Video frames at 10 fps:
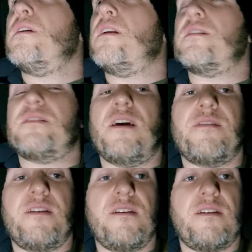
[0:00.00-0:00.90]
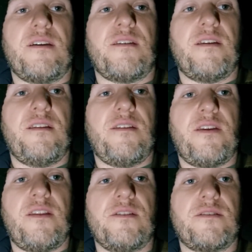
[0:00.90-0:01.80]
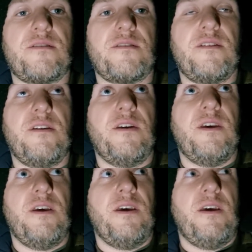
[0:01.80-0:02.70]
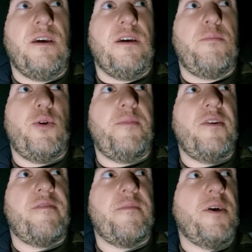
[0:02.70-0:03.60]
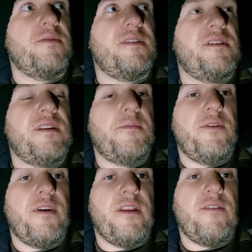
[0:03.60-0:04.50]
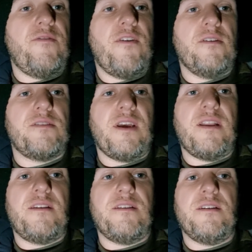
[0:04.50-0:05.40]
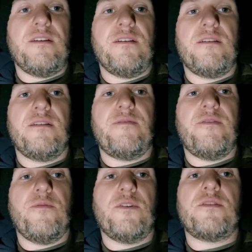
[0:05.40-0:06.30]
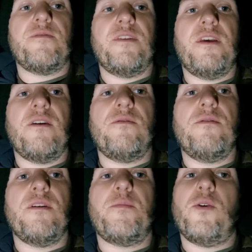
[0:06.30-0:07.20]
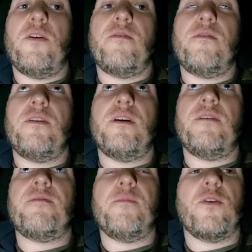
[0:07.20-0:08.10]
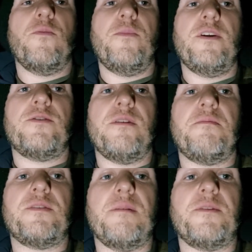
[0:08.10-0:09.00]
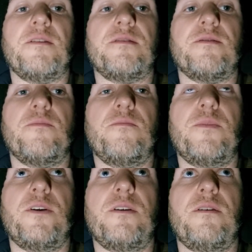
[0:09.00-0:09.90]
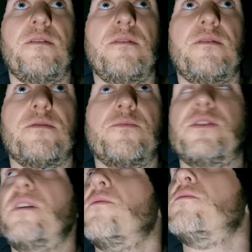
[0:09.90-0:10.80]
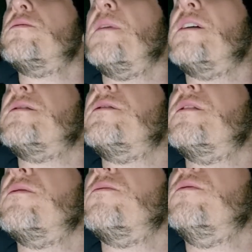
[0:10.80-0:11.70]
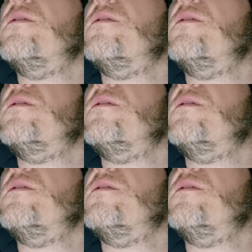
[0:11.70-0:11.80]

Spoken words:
Like I say, I think the thing that's putting me off the most is slipping around on the rocks. I had, if you've watched the video that I put on from the Cumbria trip, slipped on some icy shingle,